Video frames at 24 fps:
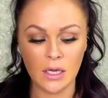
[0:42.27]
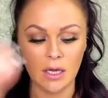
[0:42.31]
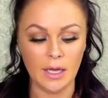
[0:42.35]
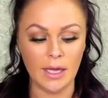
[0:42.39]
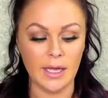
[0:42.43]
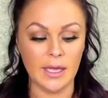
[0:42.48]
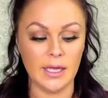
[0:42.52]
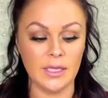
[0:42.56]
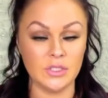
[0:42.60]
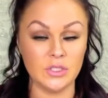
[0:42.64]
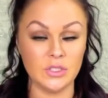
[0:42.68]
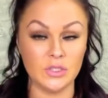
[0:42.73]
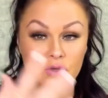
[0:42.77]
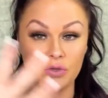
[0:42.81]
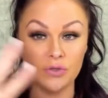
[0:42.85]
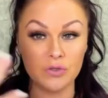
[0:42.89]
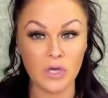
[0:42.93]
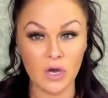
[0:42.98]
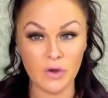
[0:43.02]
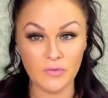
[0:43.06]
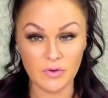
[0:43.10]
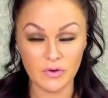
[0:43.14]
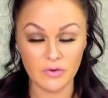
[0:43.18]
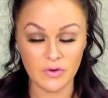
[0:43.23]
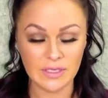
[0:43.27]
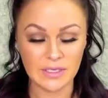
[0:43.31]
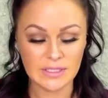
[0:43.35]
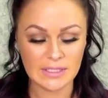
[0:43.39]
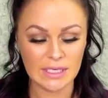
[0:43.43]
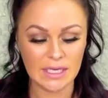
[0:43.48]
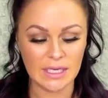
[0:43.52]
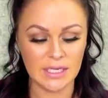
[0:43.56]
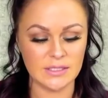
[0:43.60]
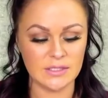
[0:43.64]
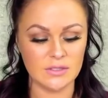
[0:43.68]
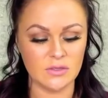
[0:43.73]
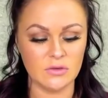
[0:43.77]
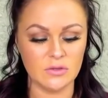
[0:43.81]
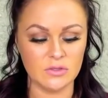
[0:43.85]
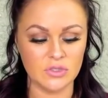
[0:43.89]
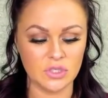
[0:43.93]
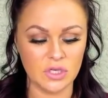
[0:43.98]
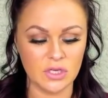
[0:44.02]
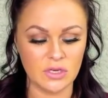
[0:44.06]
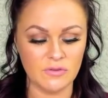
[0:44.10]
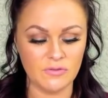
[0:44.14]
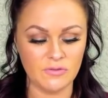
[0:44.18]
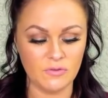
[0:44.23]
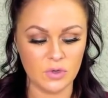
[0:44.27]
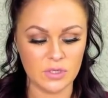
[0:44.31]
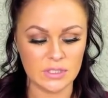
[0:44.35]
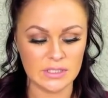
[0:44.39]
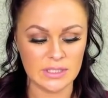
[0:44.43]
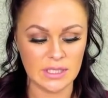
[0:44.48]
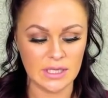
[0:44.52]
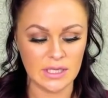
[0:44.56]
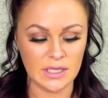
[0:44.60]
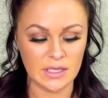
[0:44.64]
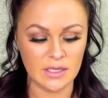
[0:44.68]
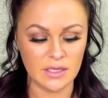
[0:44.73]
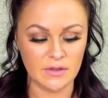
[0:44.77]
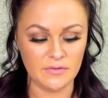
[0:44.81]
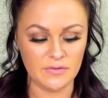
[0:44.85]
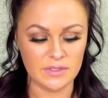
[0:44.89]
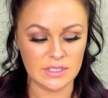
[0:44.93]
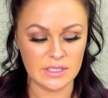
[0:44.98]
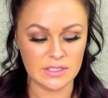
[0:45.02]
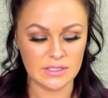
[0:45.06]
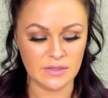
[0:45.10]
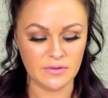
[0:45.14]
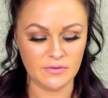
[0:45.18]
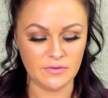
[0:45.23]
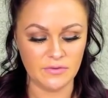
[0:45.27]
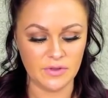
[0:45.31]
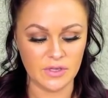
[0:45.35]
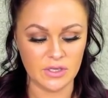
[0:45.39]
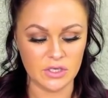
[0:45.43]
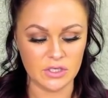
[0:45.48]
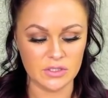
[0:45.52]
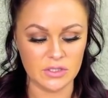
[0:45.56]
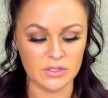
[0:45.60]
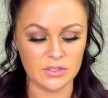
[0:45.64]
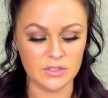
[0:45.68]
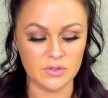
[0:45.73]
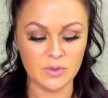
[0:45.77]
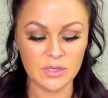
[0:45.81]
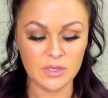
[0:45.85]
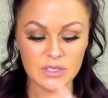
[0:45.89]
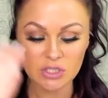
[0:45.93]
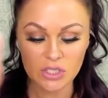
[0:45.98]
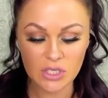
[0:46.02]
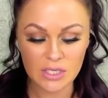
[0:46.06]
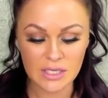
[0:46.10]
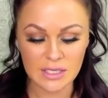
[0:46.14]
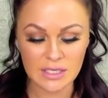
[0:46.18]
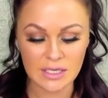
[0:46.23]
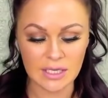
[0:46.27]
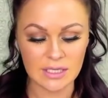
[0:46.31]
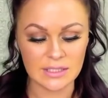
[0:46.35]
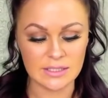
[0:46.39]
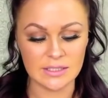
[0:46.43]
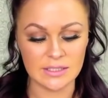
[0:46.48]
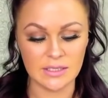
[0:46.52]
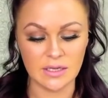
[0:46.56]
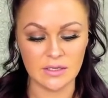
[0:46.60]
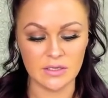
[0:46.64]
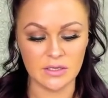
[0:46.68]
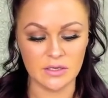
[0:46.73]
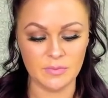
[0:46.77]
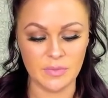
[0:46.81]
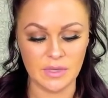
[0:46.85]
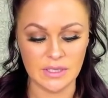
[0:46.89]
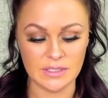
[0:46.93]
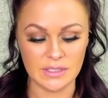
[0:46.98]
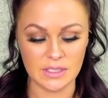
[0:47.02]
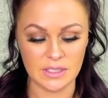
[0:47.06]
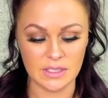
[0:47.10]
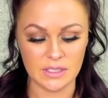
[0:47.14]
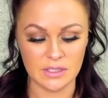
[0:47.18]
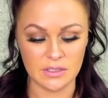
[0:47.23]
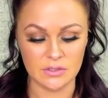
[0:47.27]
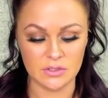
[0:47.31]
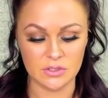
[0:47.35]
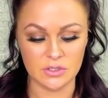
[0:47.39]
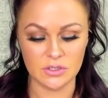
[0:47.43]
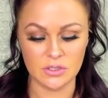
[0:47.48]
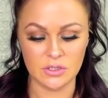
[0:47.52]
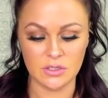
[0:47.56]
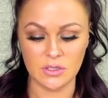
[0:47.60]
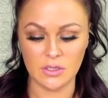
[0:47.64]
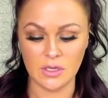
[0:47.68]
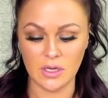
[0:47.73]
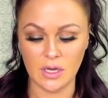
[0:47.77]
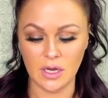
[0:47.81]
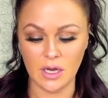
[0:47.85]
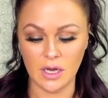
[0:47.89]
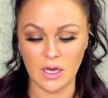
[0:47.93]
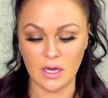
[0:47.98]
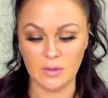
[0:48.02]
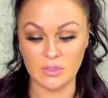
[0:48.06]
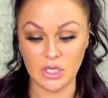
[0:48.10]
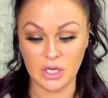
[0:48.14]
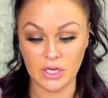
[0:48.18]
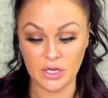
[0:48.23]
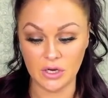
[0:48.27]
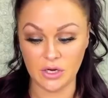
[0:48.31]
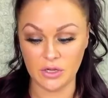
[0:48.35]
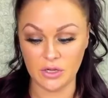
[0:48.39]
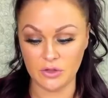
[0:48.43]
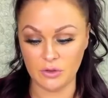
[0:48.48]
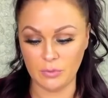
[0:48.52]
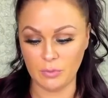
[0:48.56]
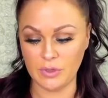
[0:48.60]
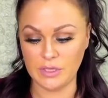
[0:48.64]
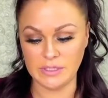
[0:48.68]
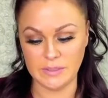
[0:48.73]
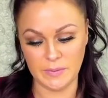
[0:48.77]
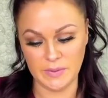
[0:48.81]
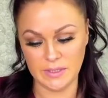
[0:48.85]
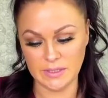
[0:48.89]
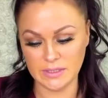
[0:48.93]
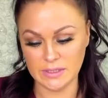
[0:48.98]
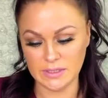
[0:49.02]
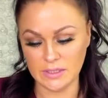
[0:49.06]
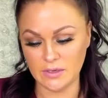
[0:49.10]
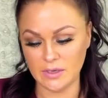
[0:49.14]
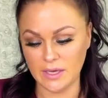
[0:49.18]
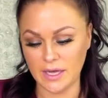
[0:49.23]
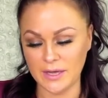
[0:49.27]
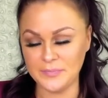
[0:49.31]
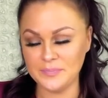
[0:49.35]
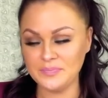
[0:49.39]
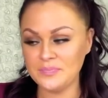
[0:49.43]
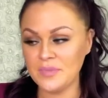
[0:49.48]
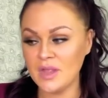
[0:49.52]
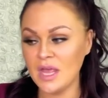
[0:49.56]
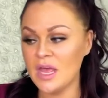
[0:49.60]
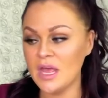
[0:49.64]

and you'll know if it resonates, so don't try to force it. If it doesn't fit your situation, it's not your message, um, check your other placements, okay?